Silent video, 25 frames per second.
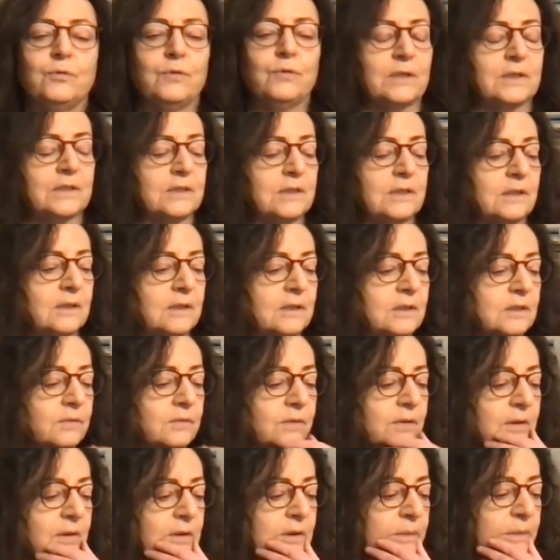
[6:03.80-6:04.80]
I think, is
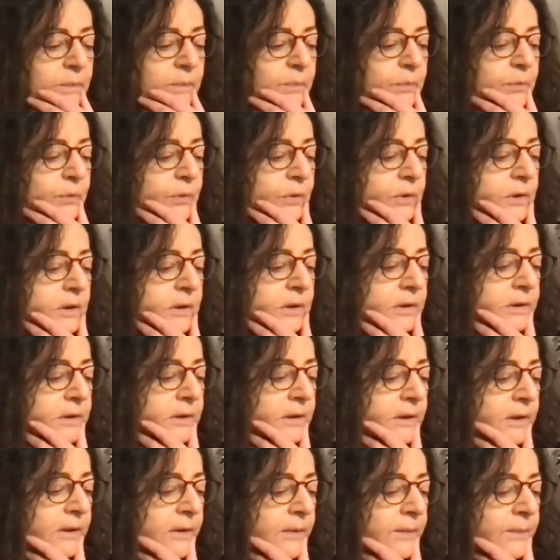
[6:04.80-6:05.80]
very important
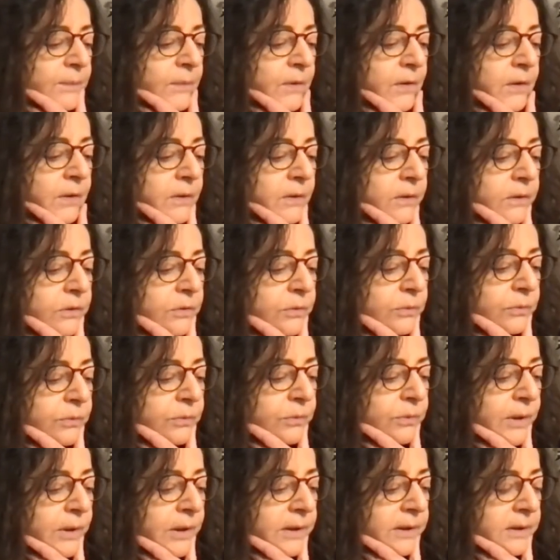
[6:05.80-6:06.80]
uh,
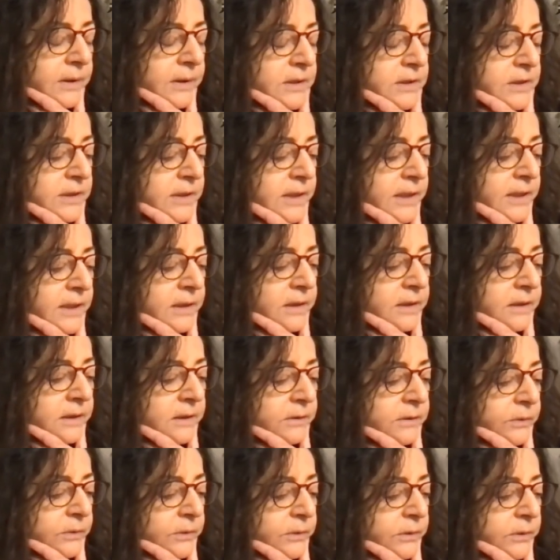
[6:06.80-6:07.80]
to
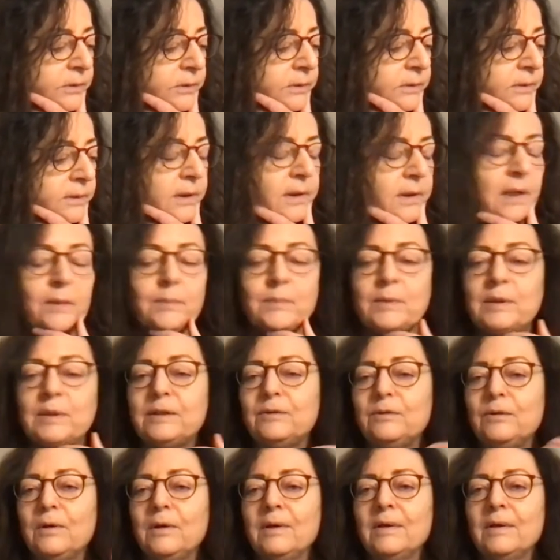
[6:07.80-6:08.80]
understand her, I
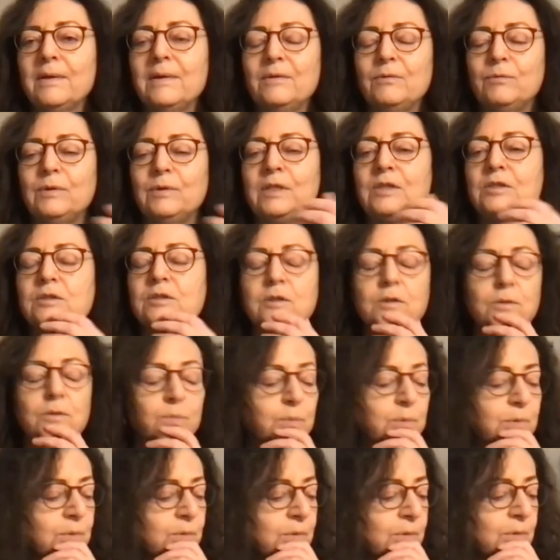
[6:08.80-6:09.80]
mean, recent
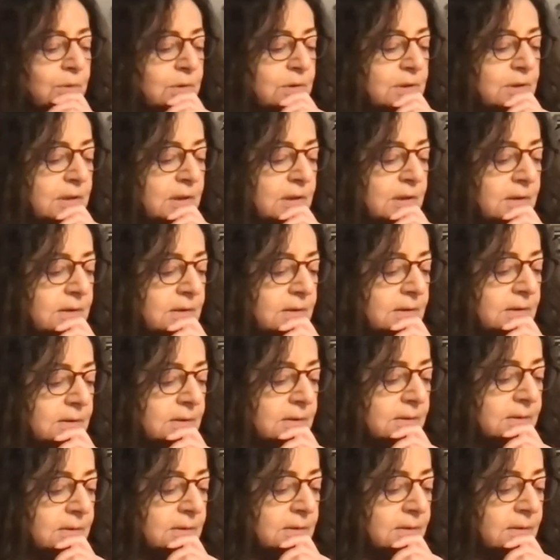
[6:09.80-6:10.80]
works and uh,
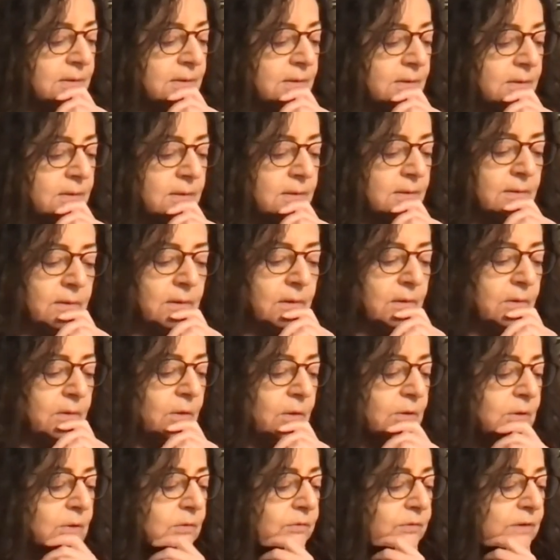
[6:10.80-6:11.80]
uh, a
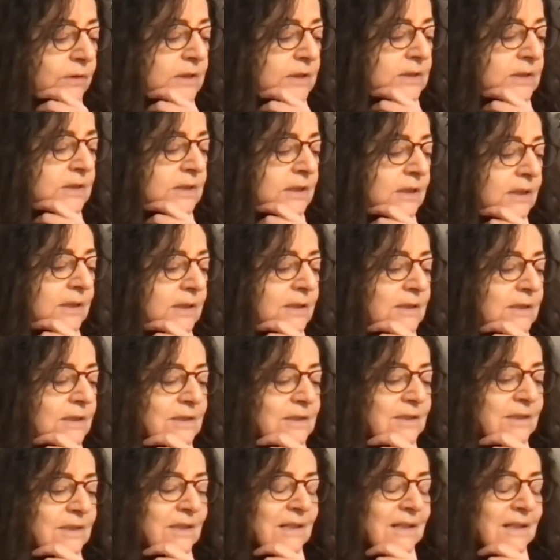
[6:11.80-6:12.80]
lot of
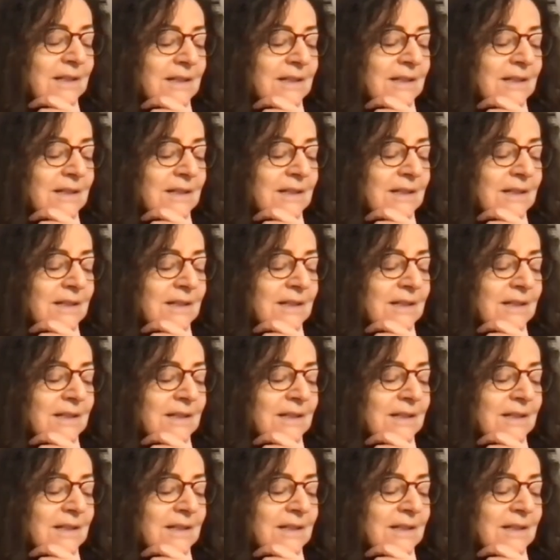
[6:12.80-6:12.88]
essays.